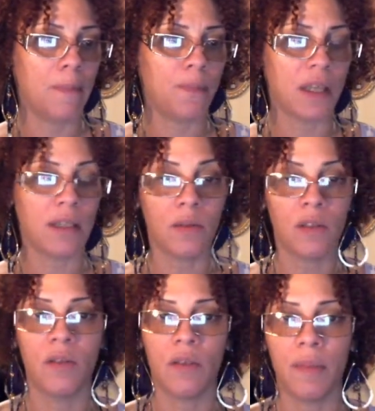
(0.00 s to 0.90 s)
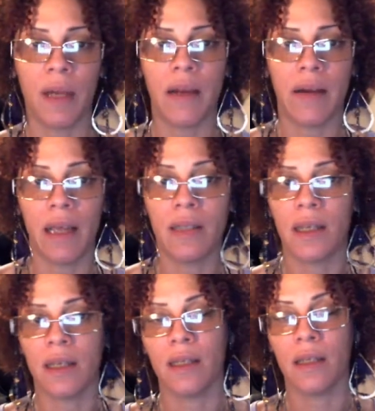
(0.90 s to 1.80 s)
was doing my hair, I had
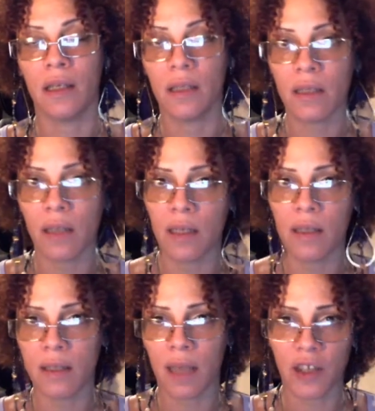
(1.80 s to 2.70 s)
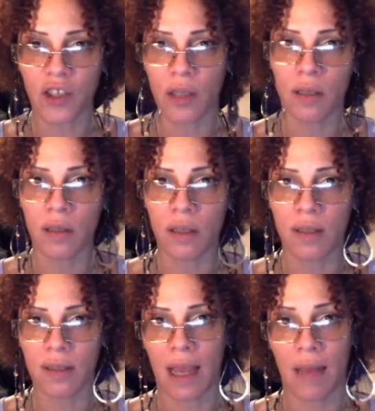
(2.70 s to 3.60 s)
done it in sections
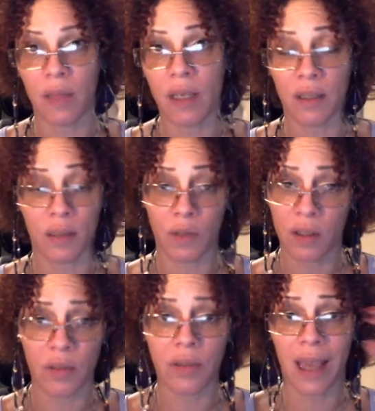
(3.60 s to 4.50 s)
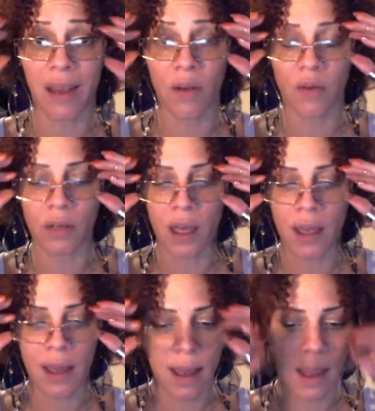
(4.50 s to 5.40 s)
this time because it was so tangled.
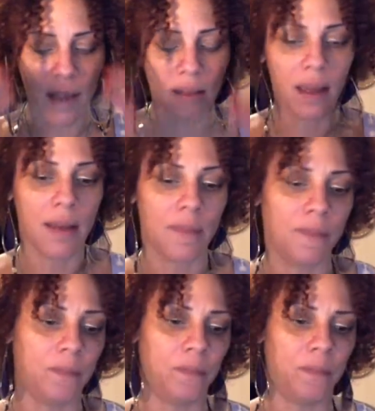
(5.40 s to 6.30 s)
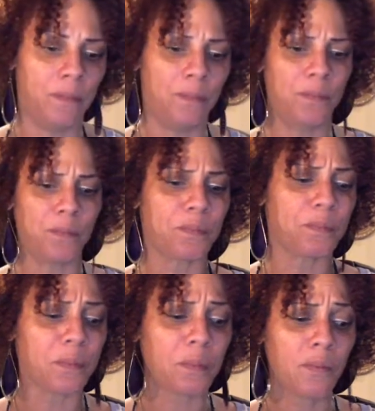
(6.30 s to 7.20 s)
And then
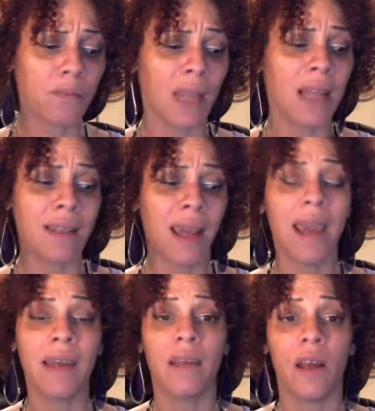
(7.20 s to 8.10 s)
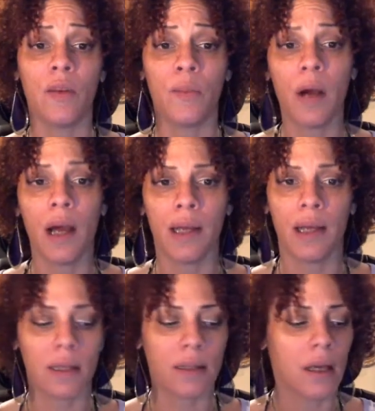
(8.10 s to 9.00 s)
as I added other
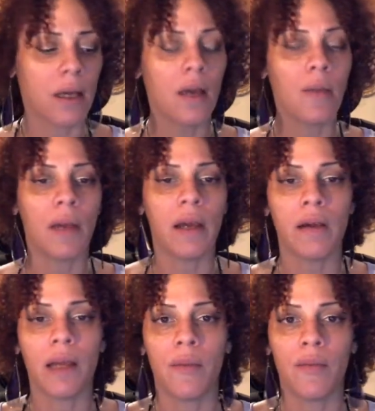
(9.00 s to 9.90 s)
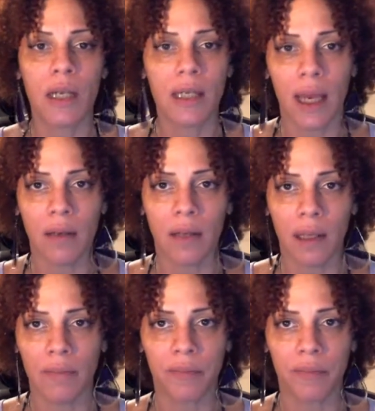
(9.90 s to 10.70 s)
products, my hair kept retangling.